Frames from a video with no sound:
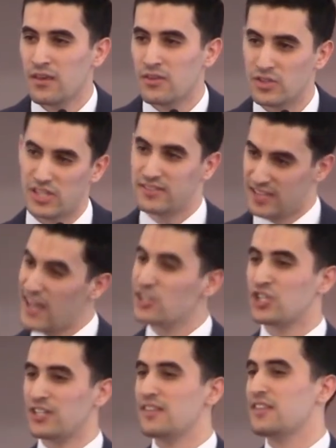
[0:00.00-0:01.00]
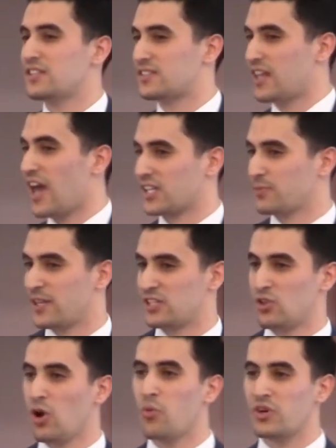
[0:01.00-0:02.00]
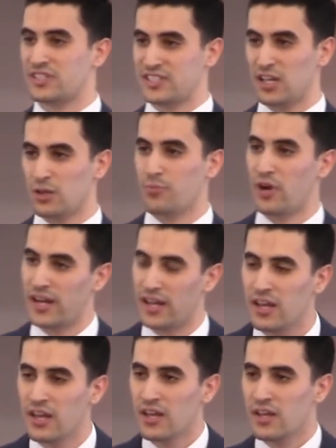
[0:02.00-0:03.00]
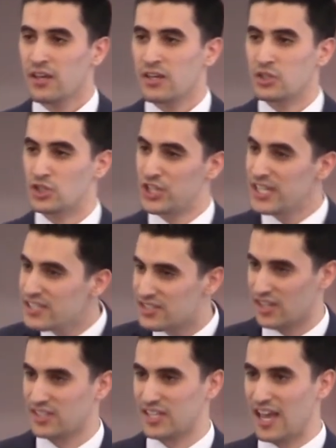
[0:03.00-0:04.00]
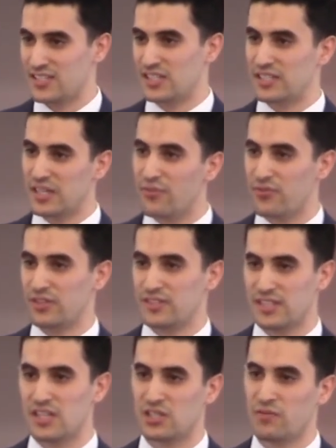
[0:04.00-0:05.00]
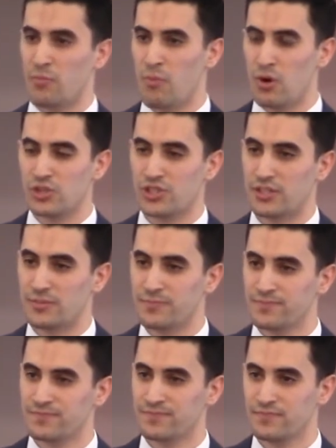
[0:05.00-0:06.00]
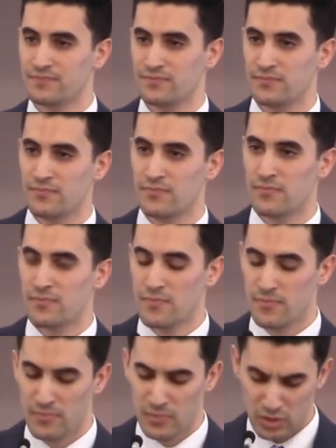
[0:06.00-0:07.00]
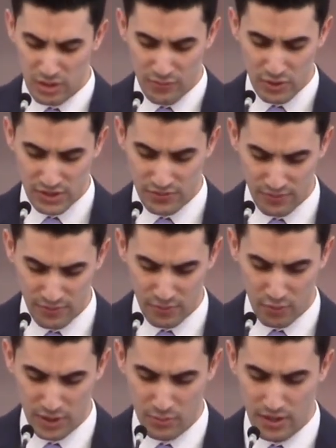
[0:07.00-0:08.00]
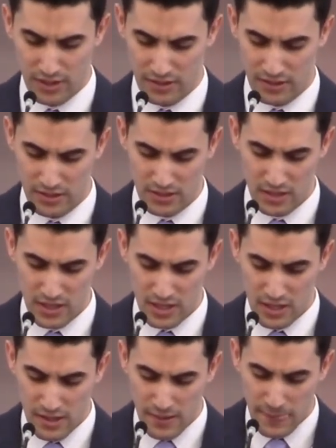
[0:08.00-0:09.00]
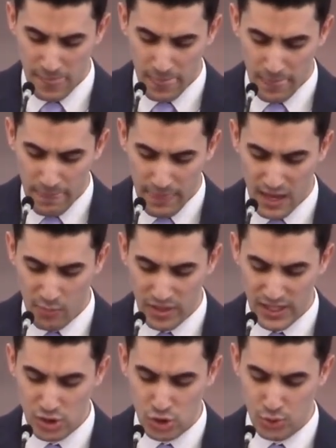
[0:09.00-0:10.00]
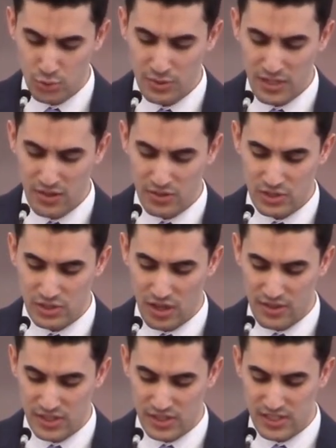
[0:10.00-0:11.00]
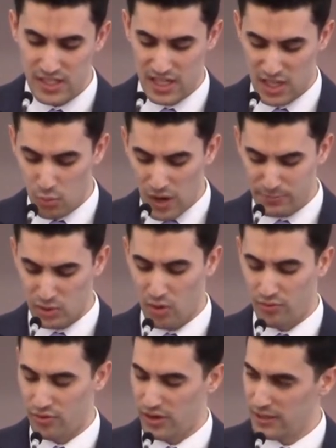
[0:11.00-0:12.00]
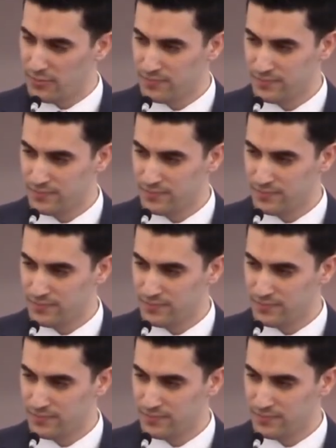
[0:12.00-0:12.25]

There's a tension in this text because though we're celebrating, Jesus has a different sense of emotion. Look at verse 41. And when he drew near and saw the city, he wept over it